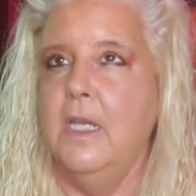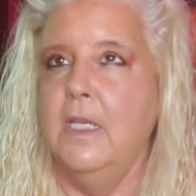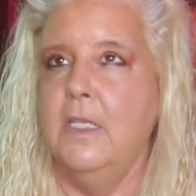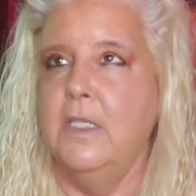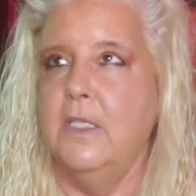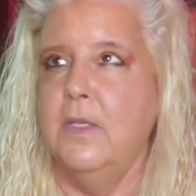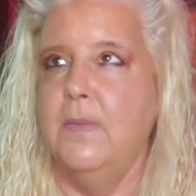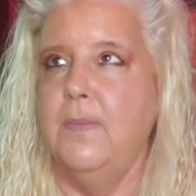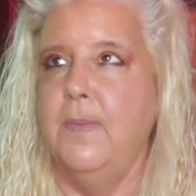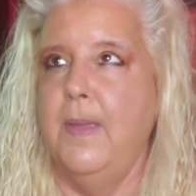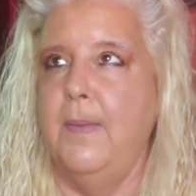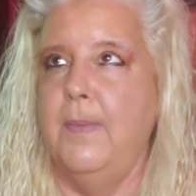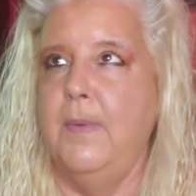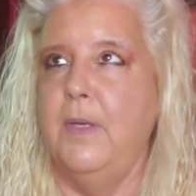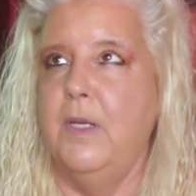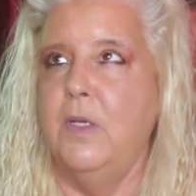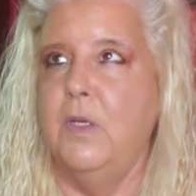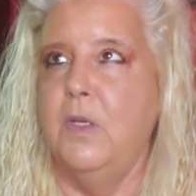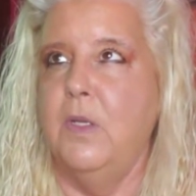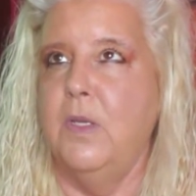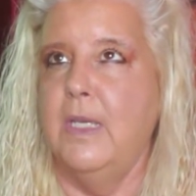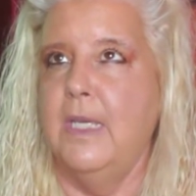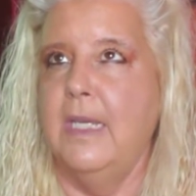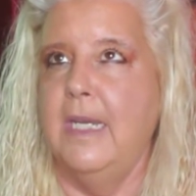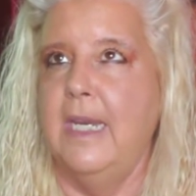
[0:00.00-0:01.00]
So maybe you're
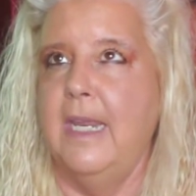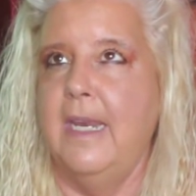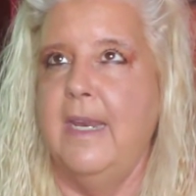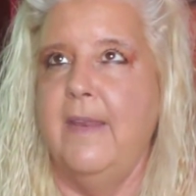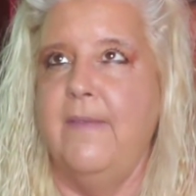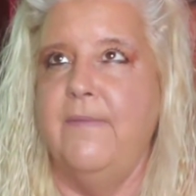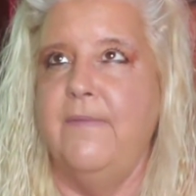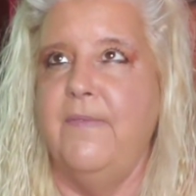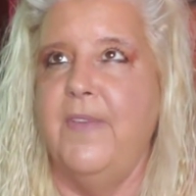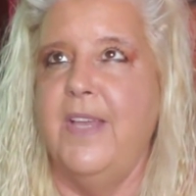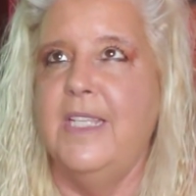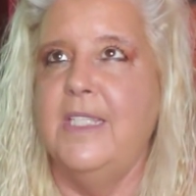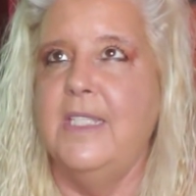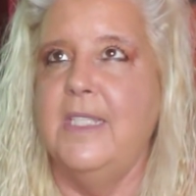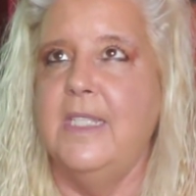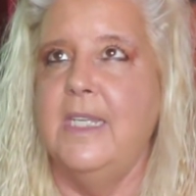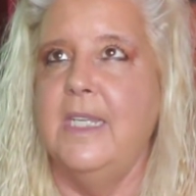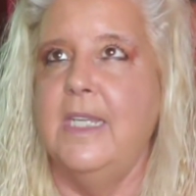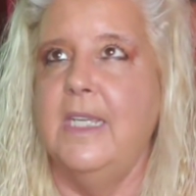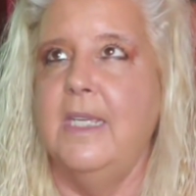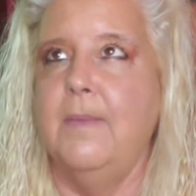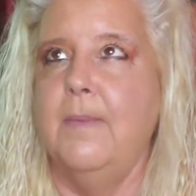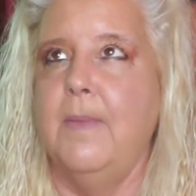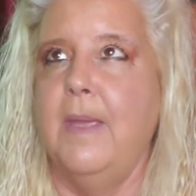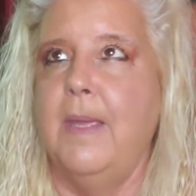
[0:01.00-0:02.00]
looking at
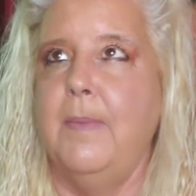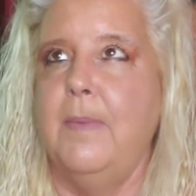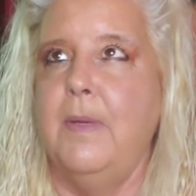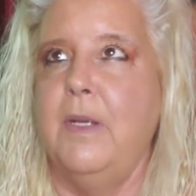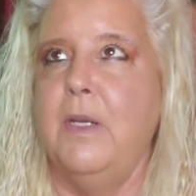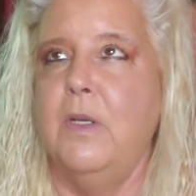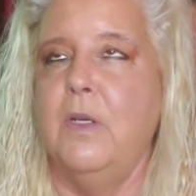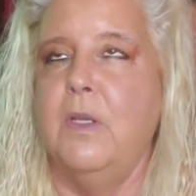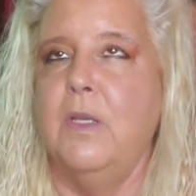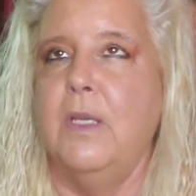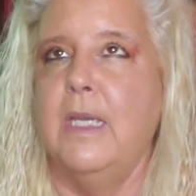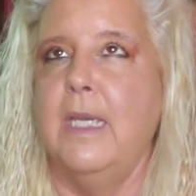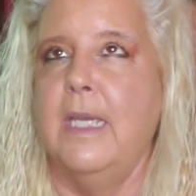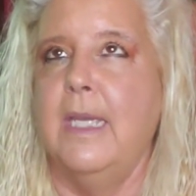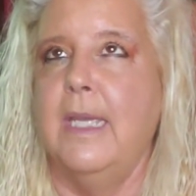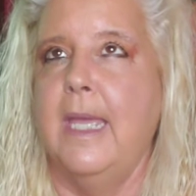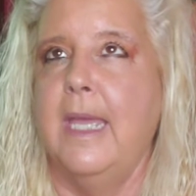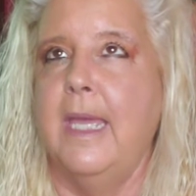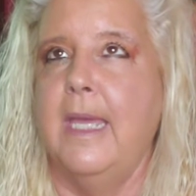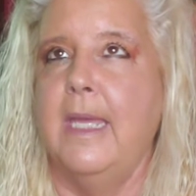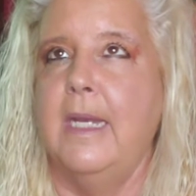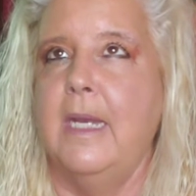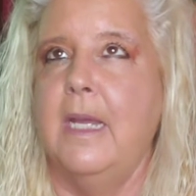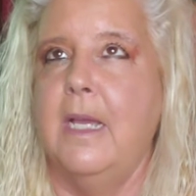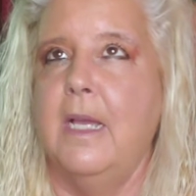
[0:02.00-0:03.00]
investing. Maybe you're looking
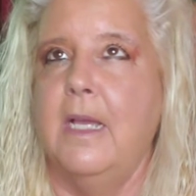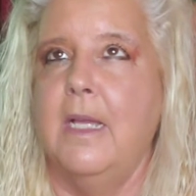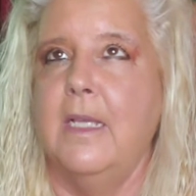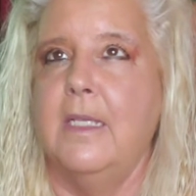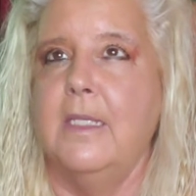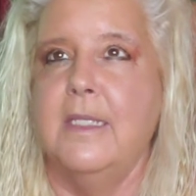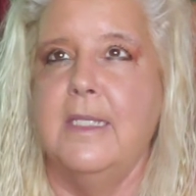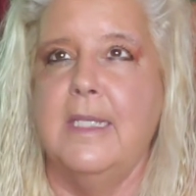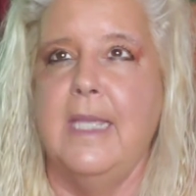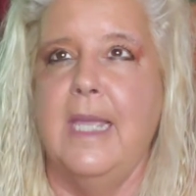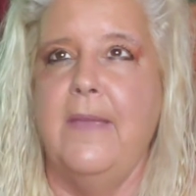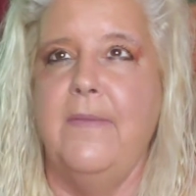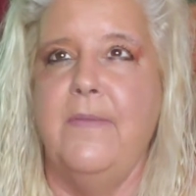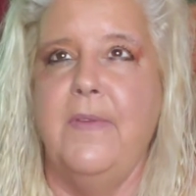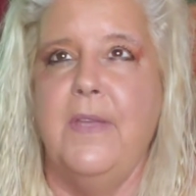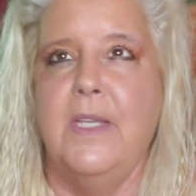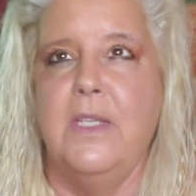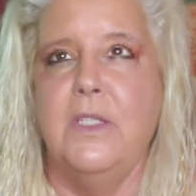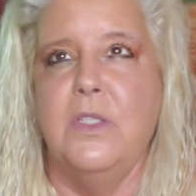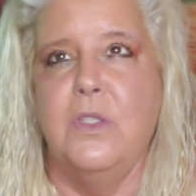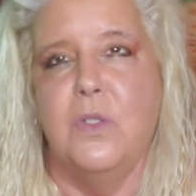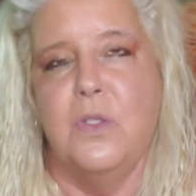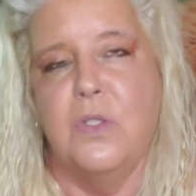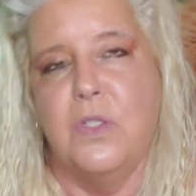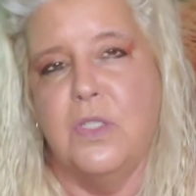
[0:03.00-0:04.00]
at
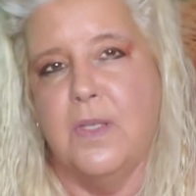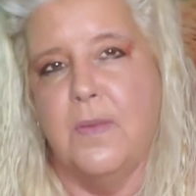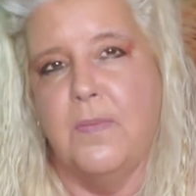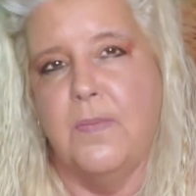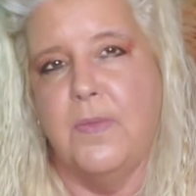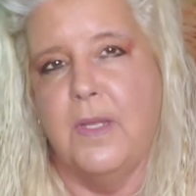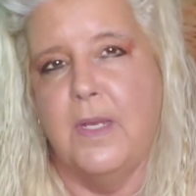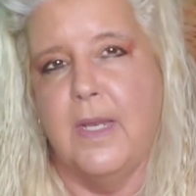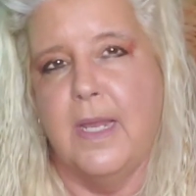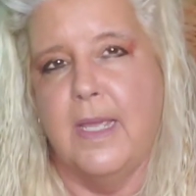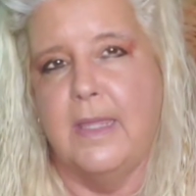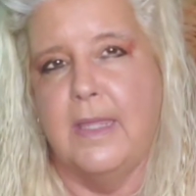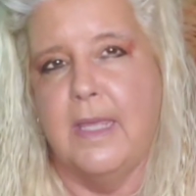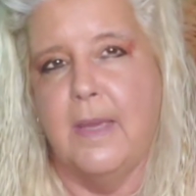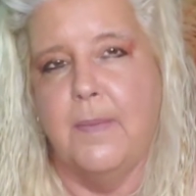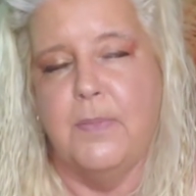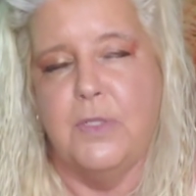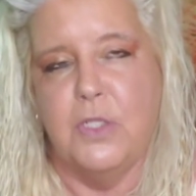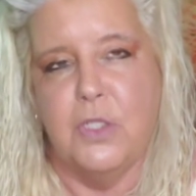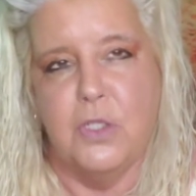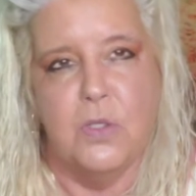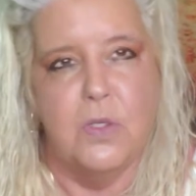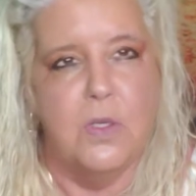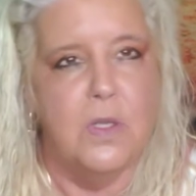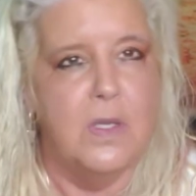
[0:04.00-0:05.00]
savings or something like that,
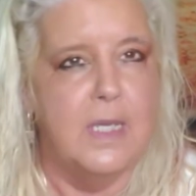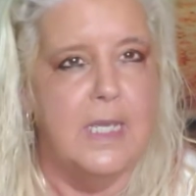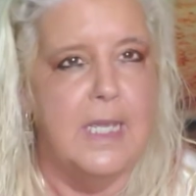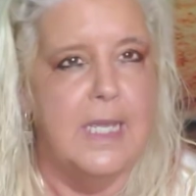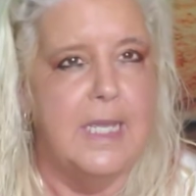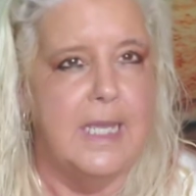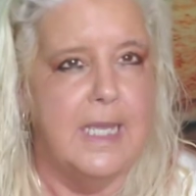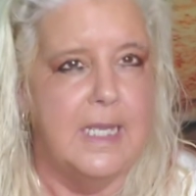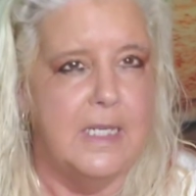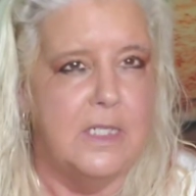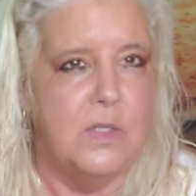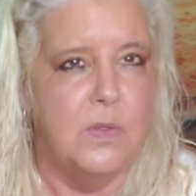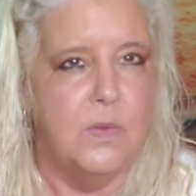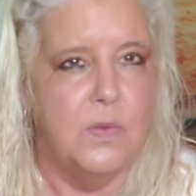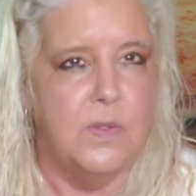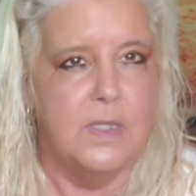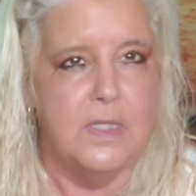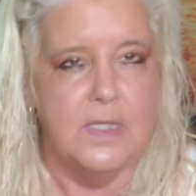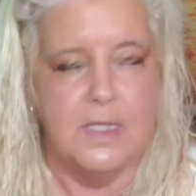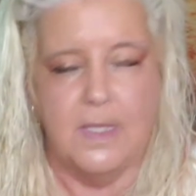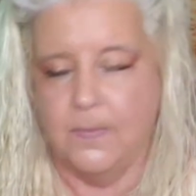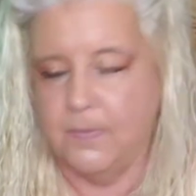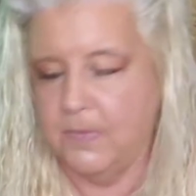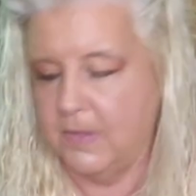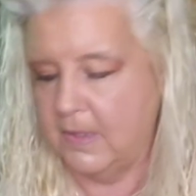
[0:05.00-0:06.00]
but you're looking at doing
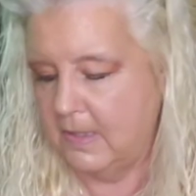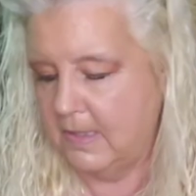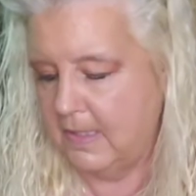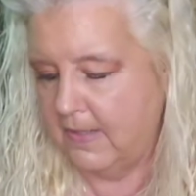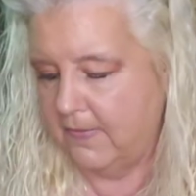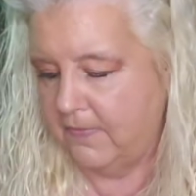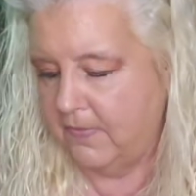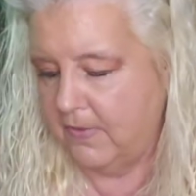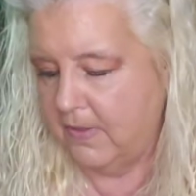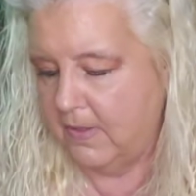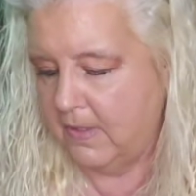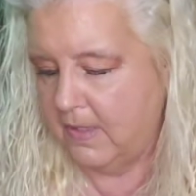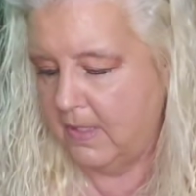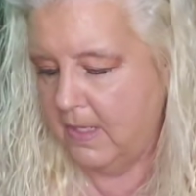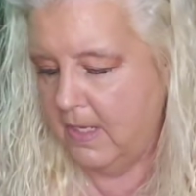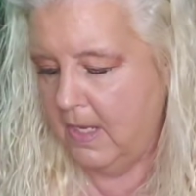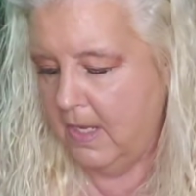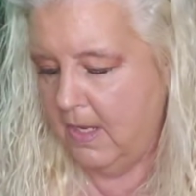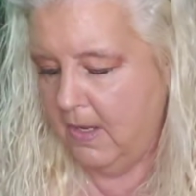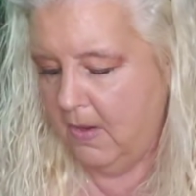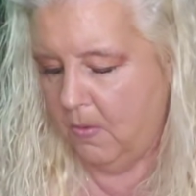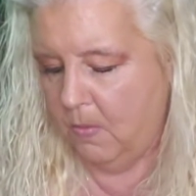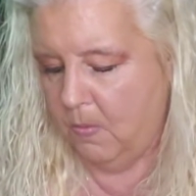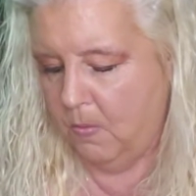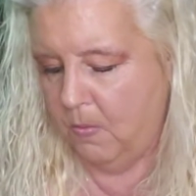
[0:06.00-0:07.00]
something different
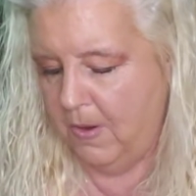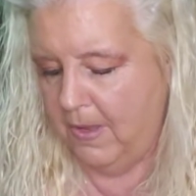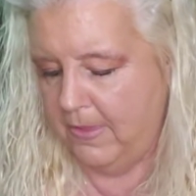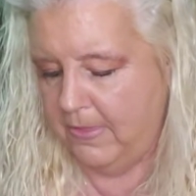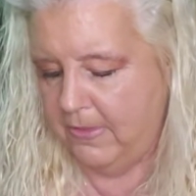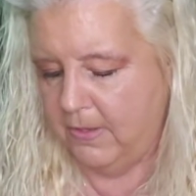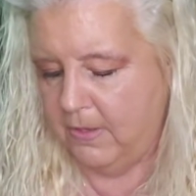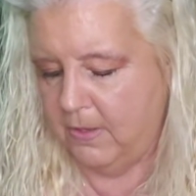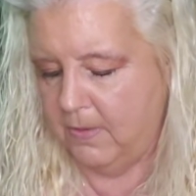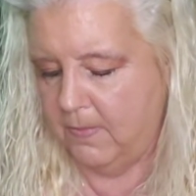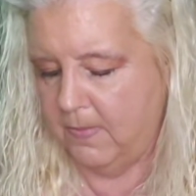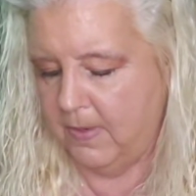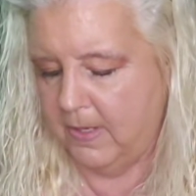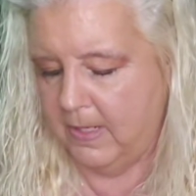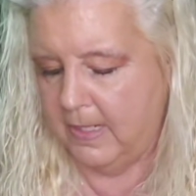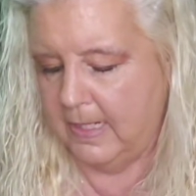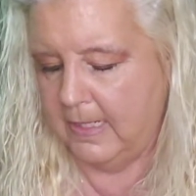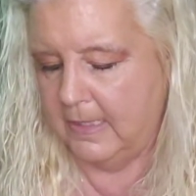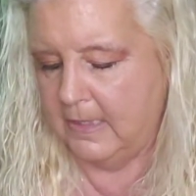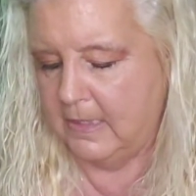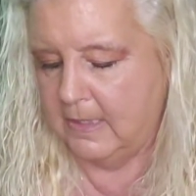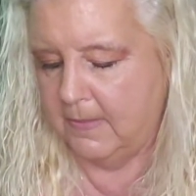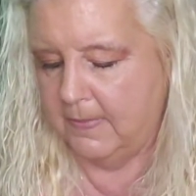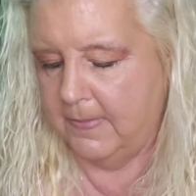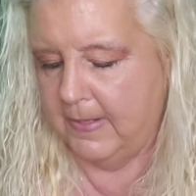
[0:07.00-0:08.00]
with your money
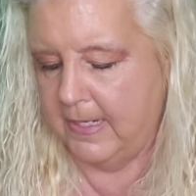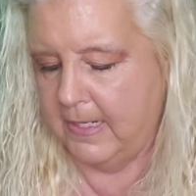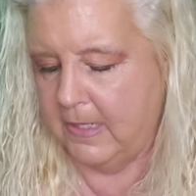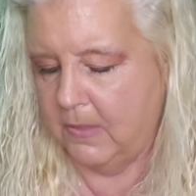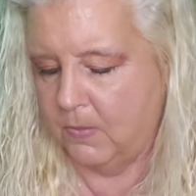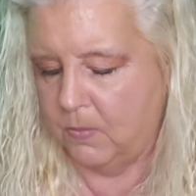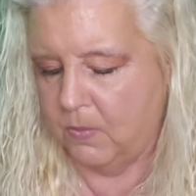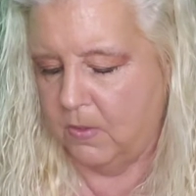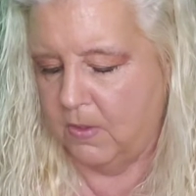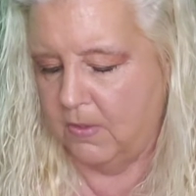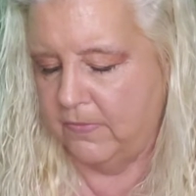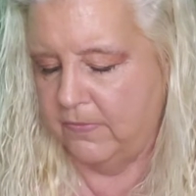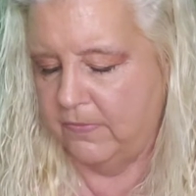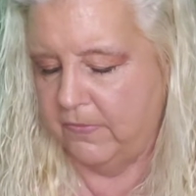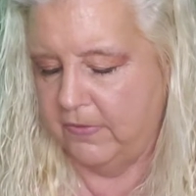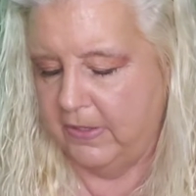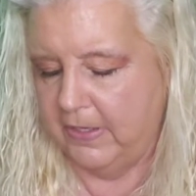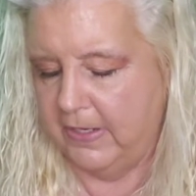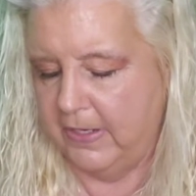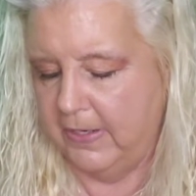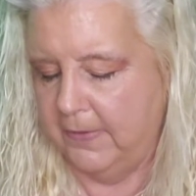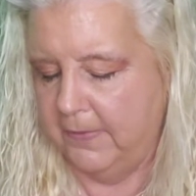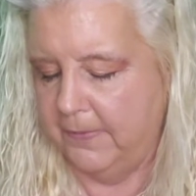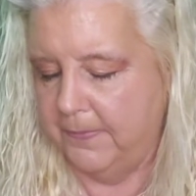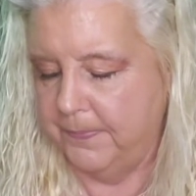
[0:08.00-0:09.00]
to make it work for
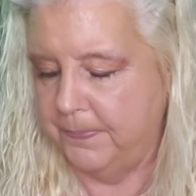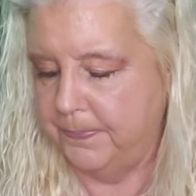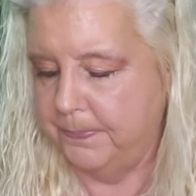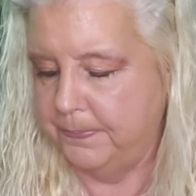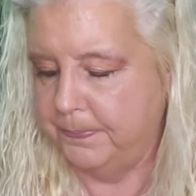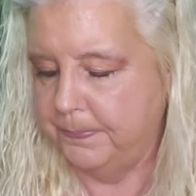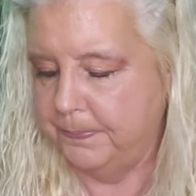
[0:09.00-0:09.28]
you.